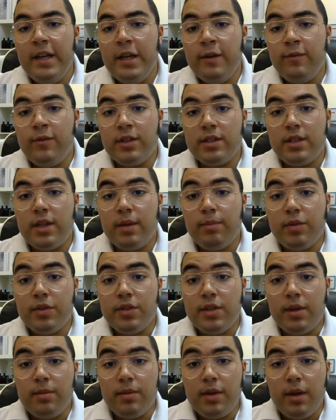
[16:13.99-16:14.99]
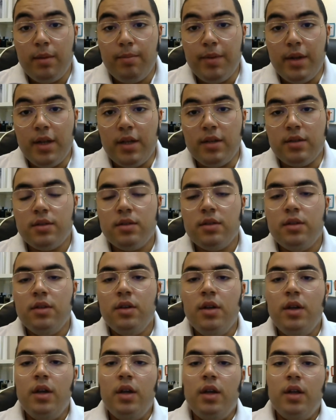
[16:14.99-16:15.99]
for example, some companies
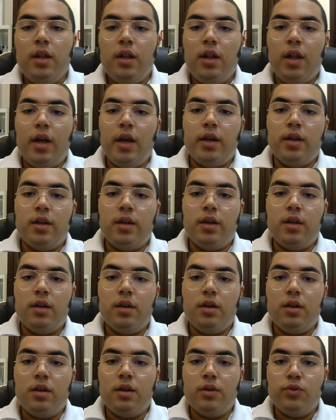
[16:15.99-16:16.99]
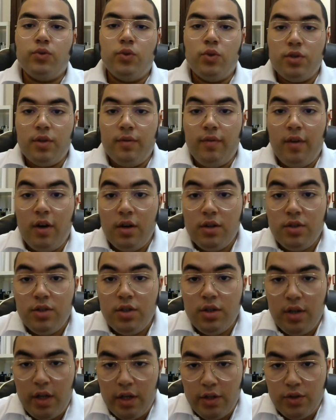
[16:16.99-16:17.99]
like Dior
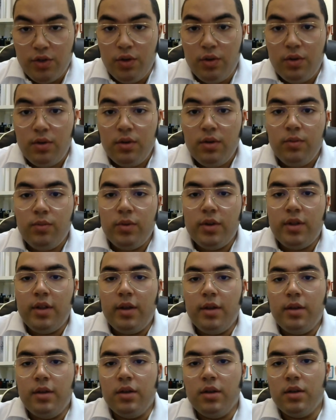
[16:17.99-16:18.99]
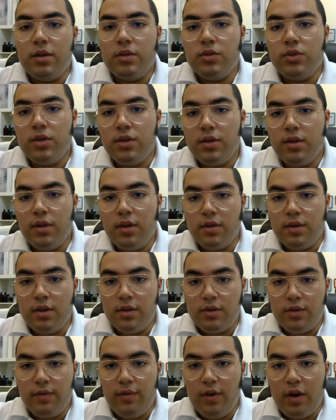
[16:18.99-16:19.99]
Sauvage, like Dior, when they did the
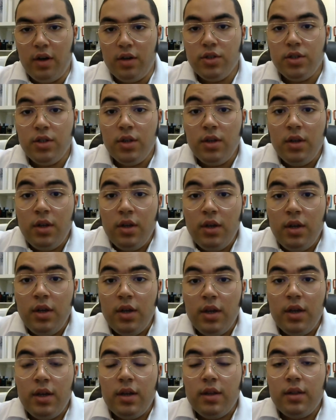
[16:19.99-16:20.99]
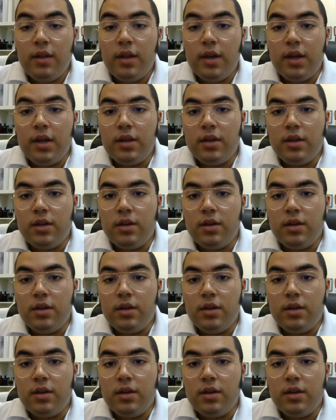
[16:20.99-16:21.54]
Sauvage, they